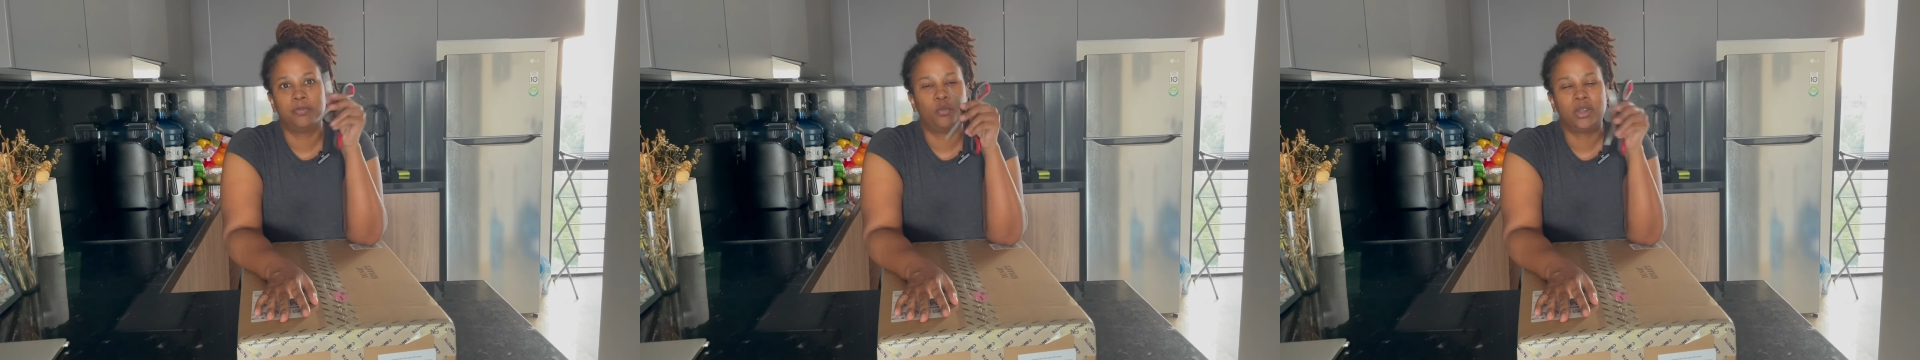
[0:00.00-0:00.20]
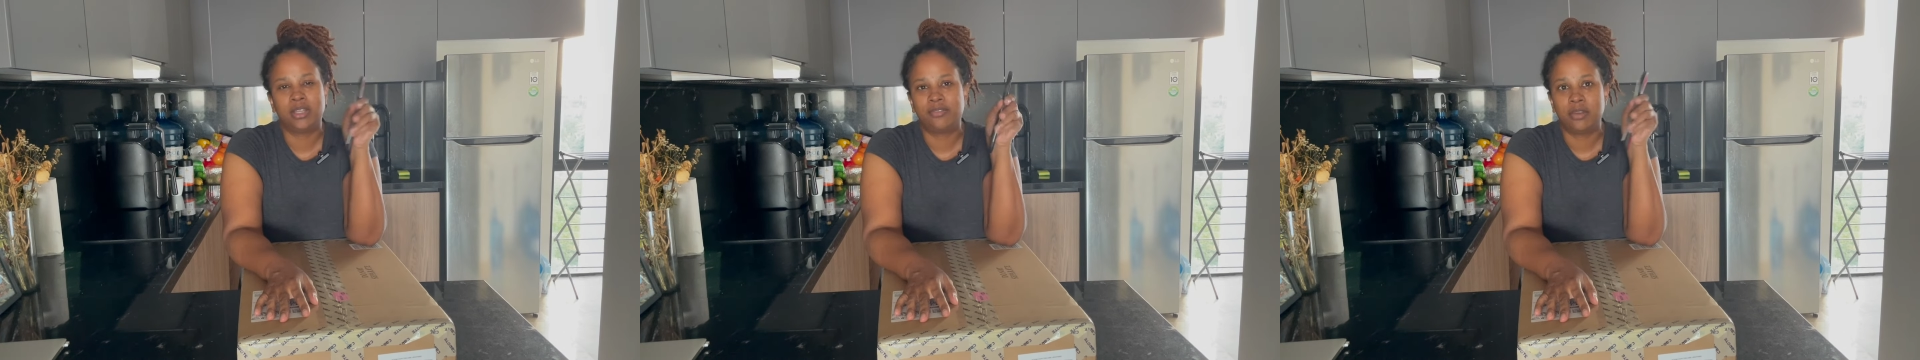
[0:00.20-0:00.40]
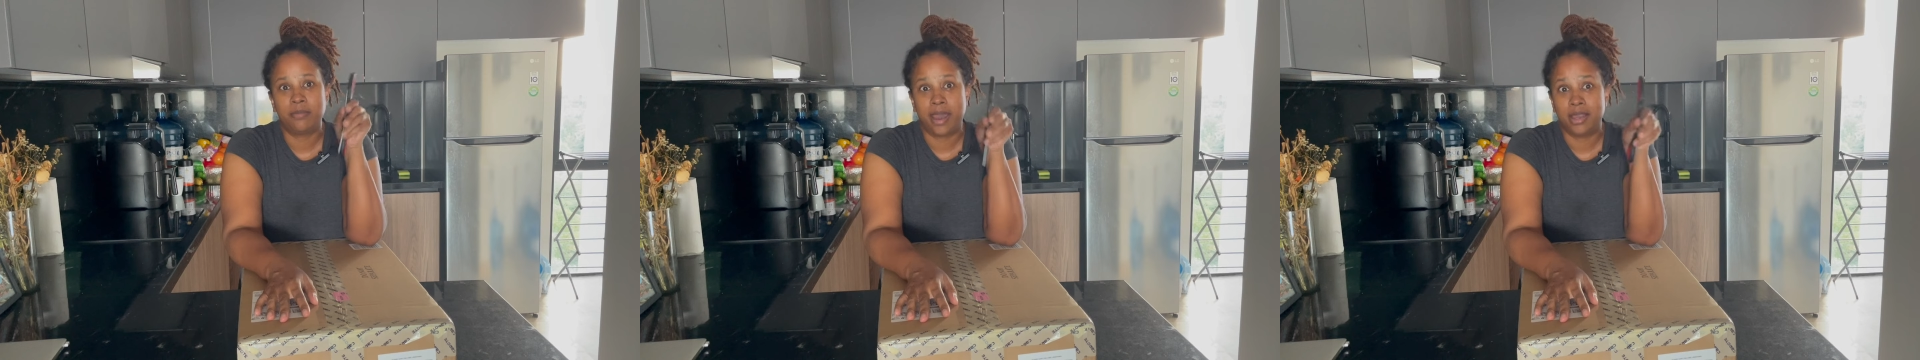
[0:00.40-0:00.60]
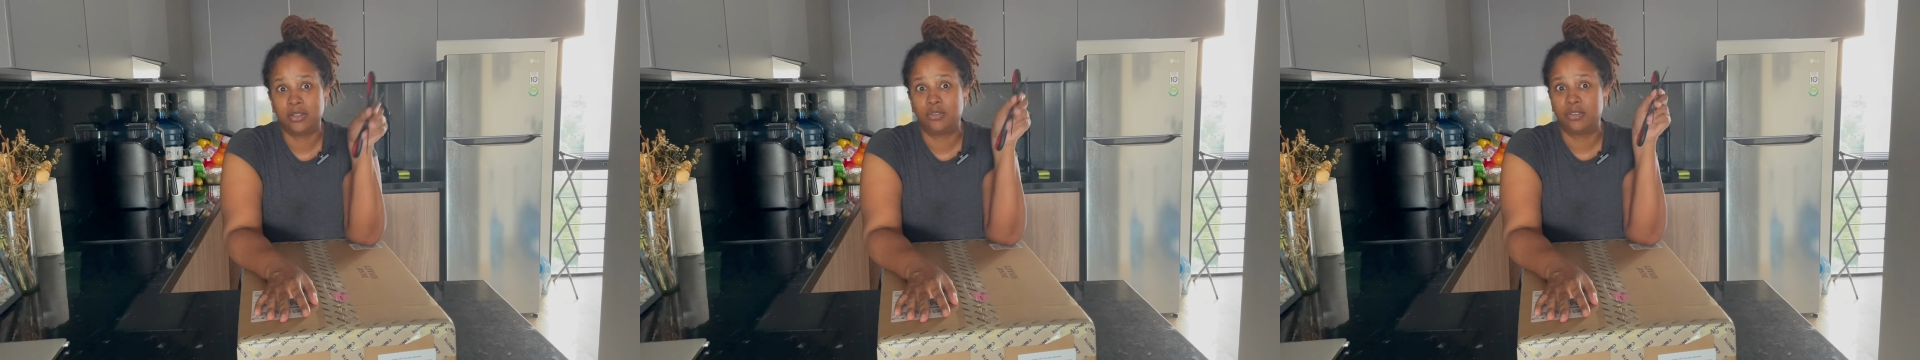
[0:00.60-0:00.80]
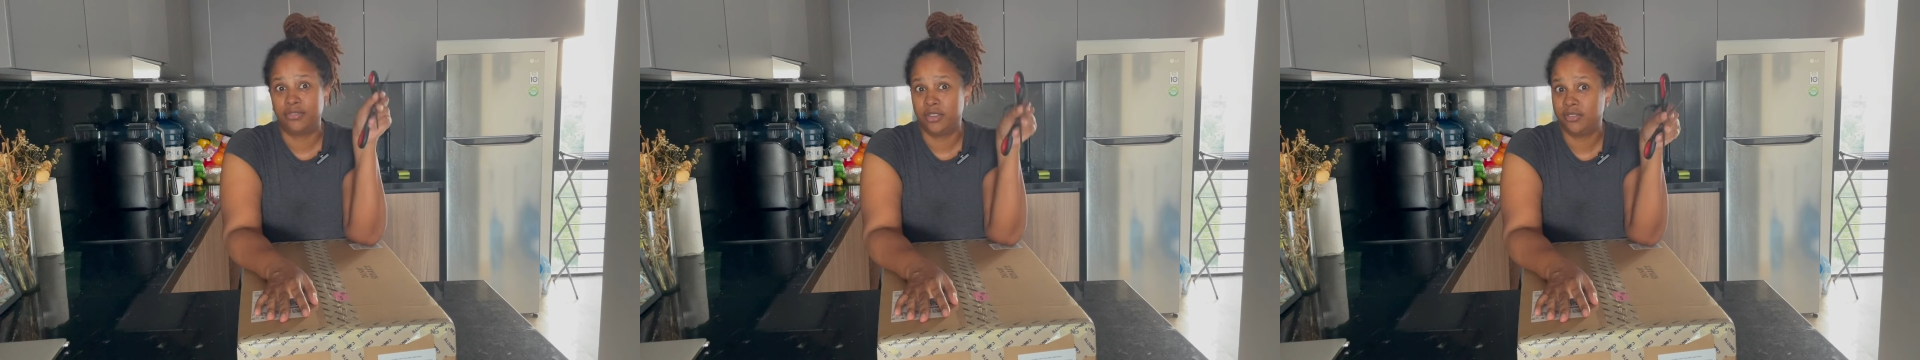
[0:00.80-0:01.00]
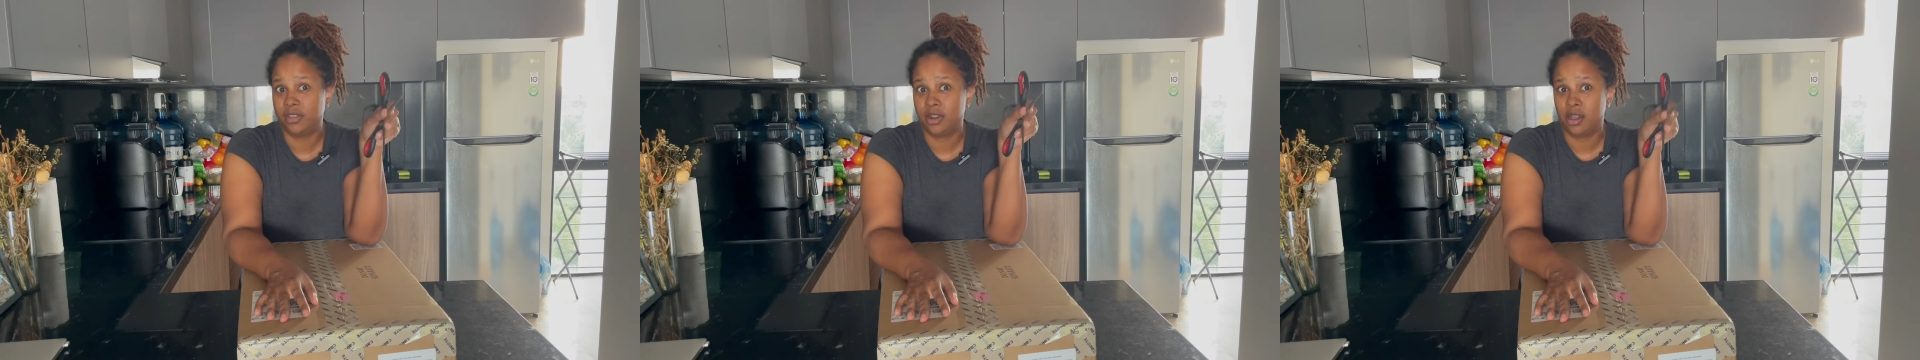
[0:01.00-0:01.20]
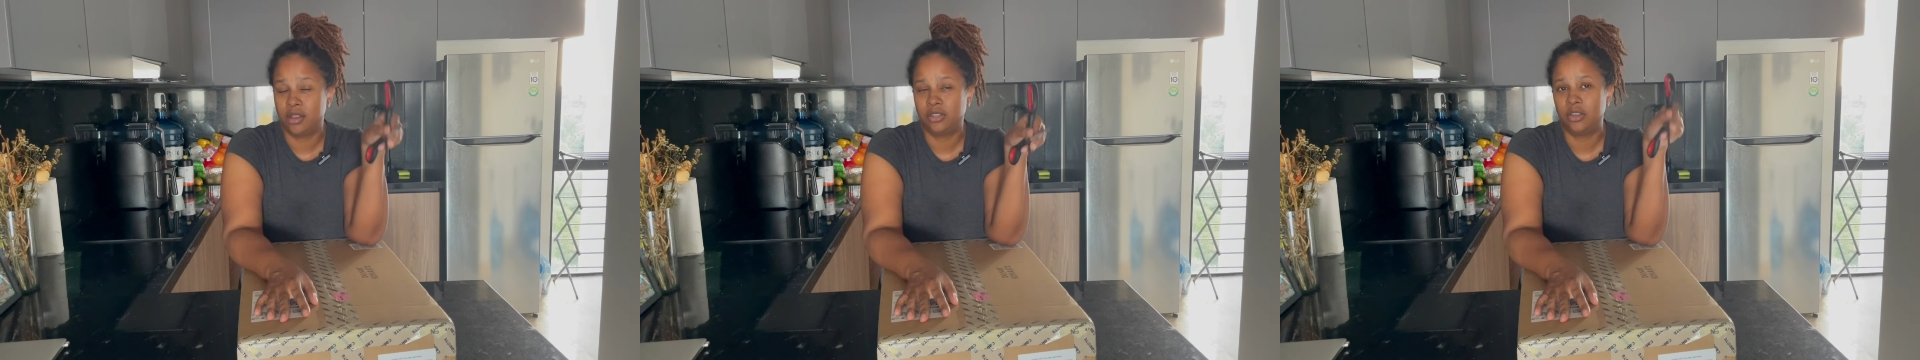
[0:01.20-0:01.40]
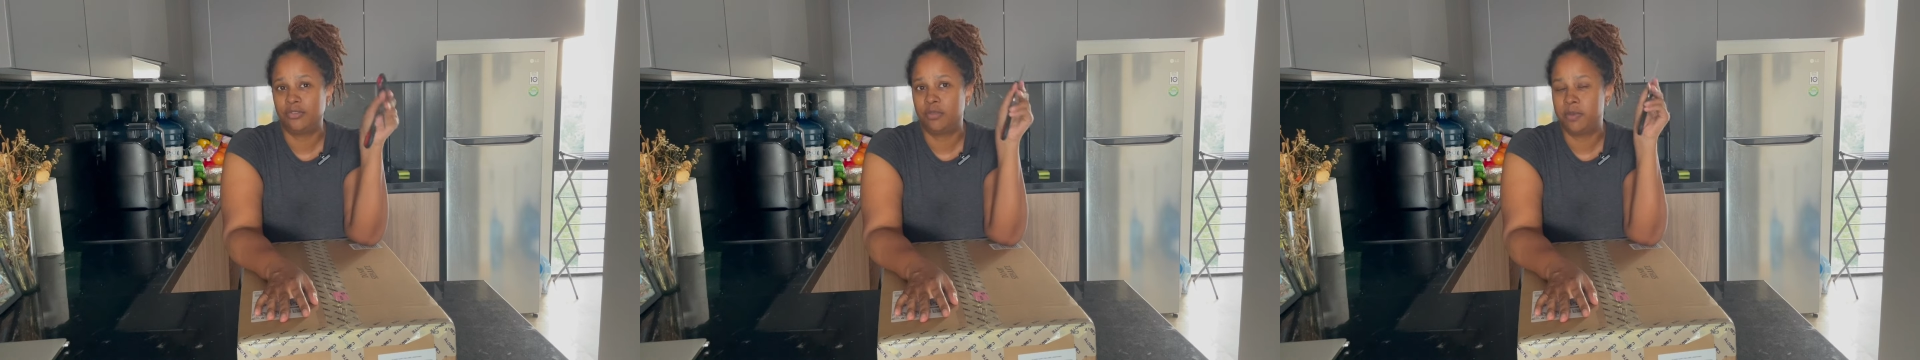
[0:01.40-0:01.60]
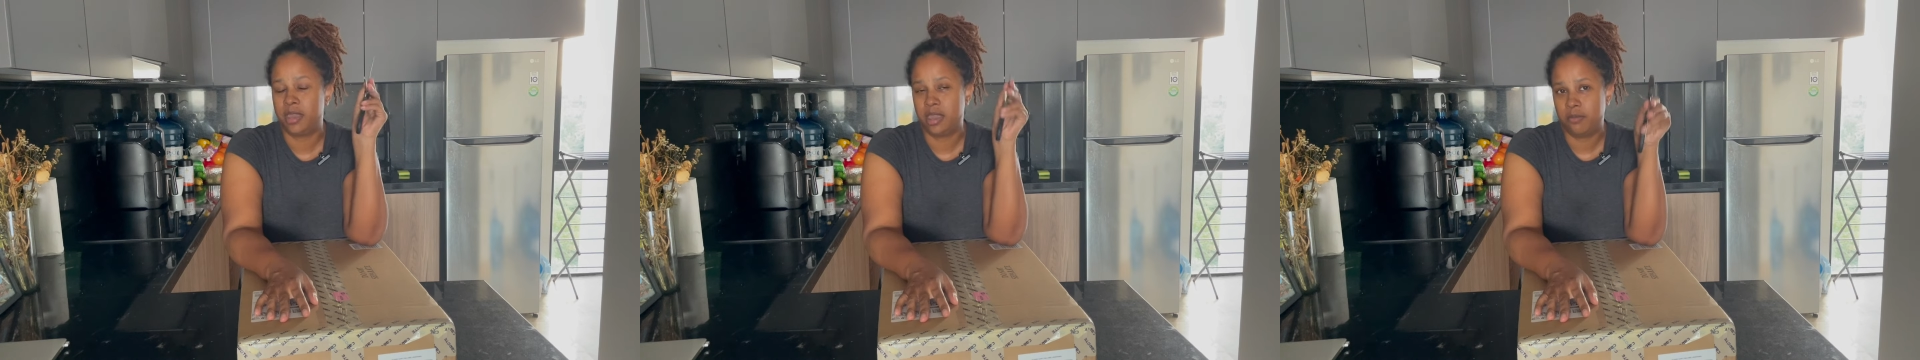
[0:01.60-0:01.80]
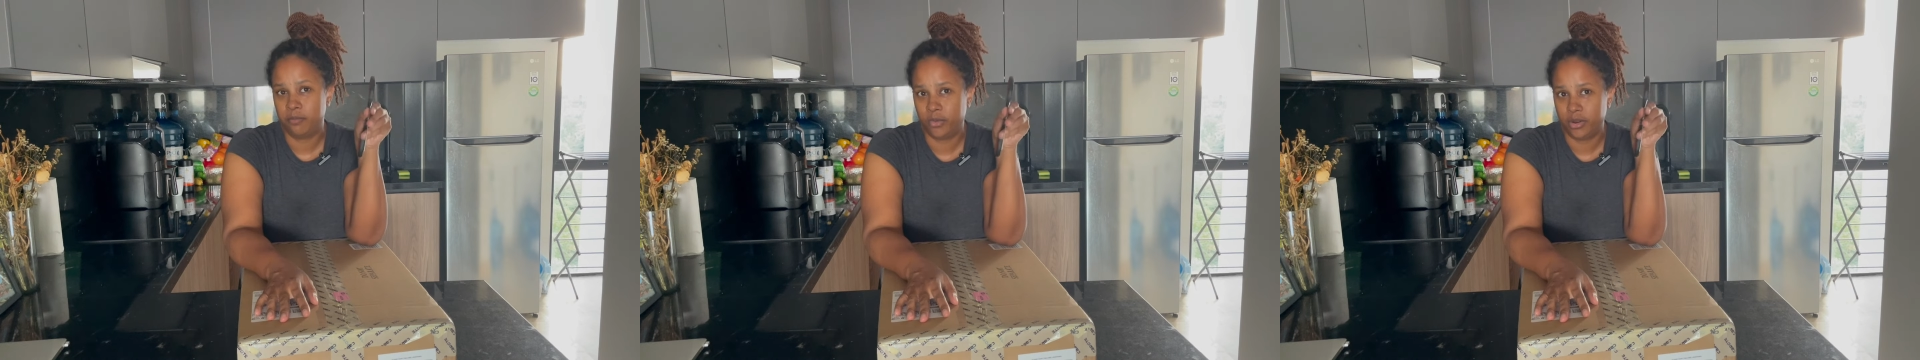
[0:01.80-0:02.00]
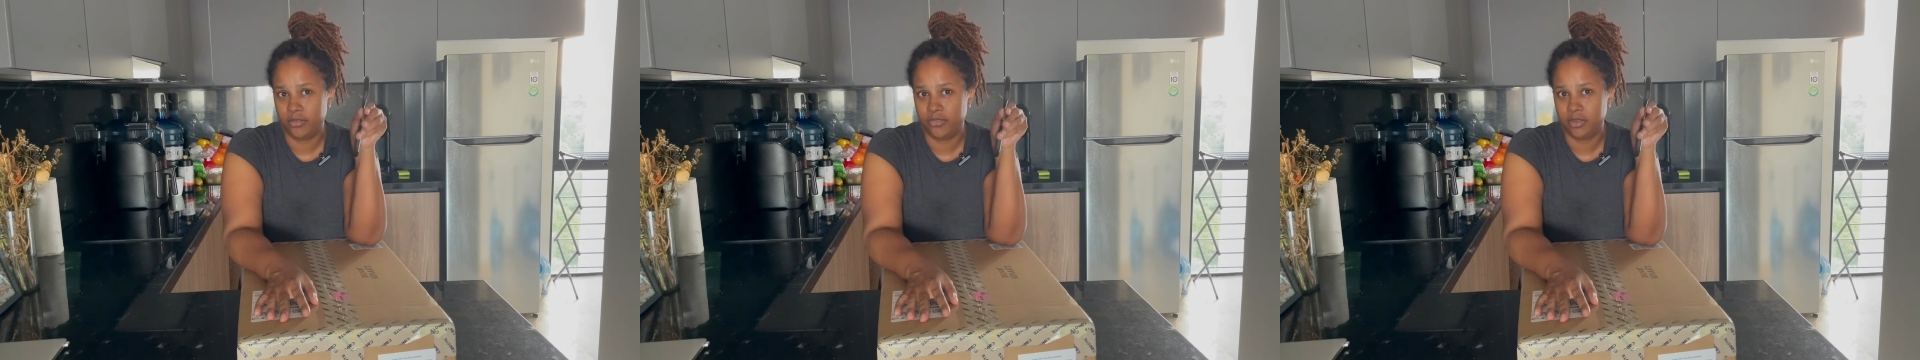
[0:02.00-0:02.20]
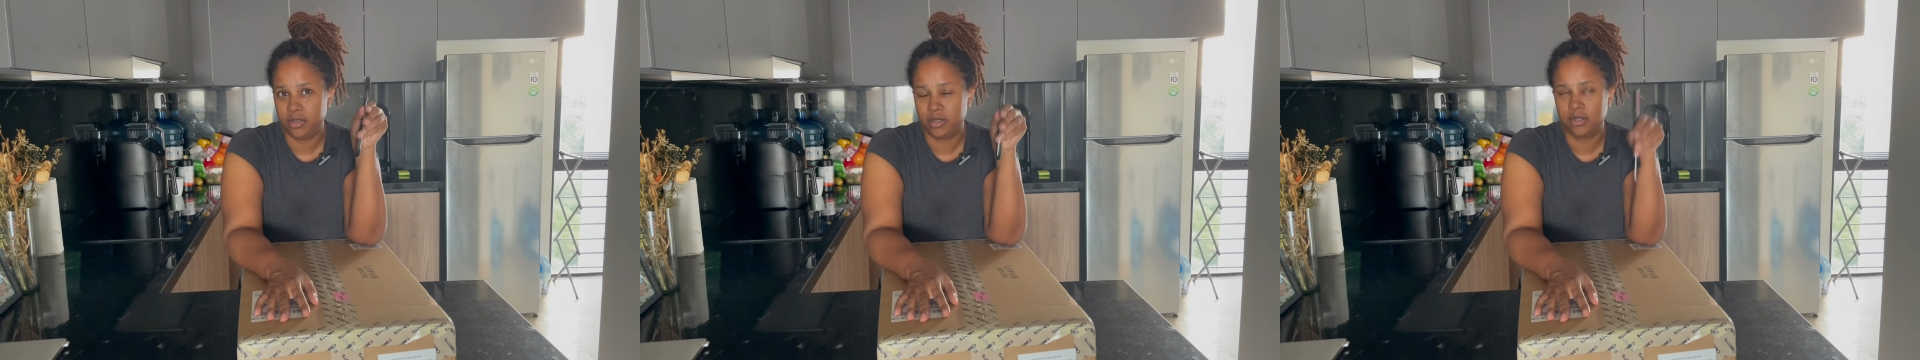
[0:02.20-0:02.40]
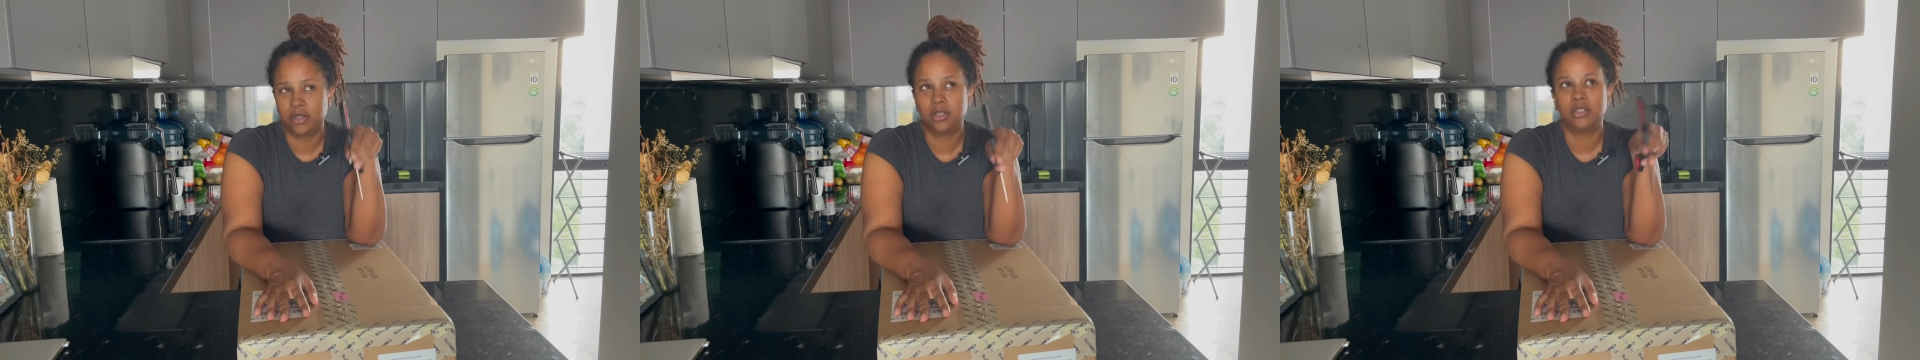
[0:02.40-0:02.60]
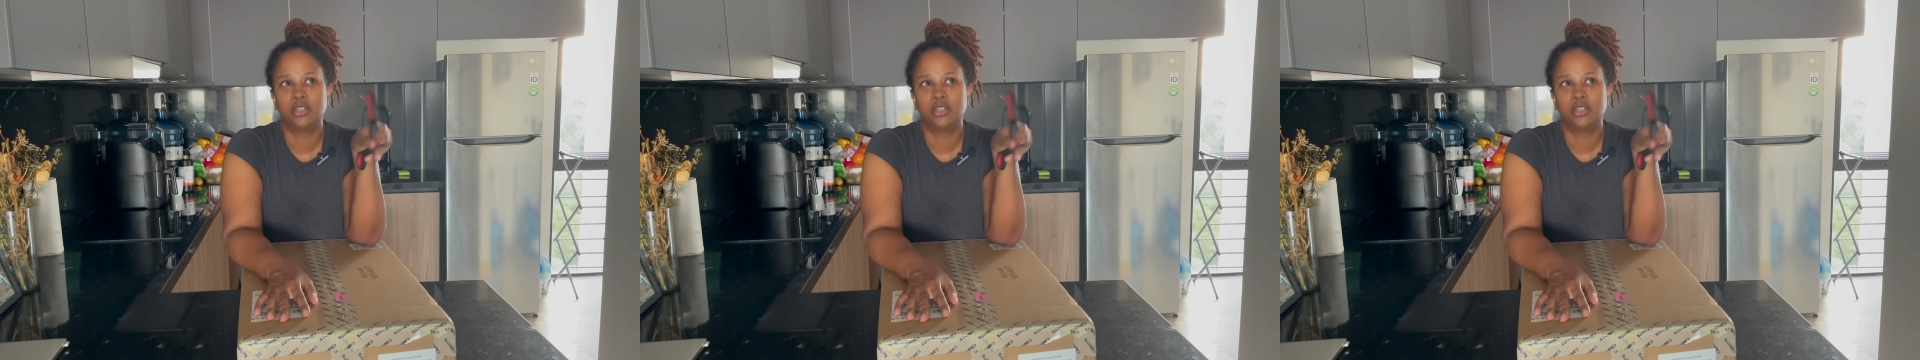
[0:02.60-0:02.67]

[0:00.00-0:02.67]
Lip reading: whatever you buy is over $50, you have to pay import fees.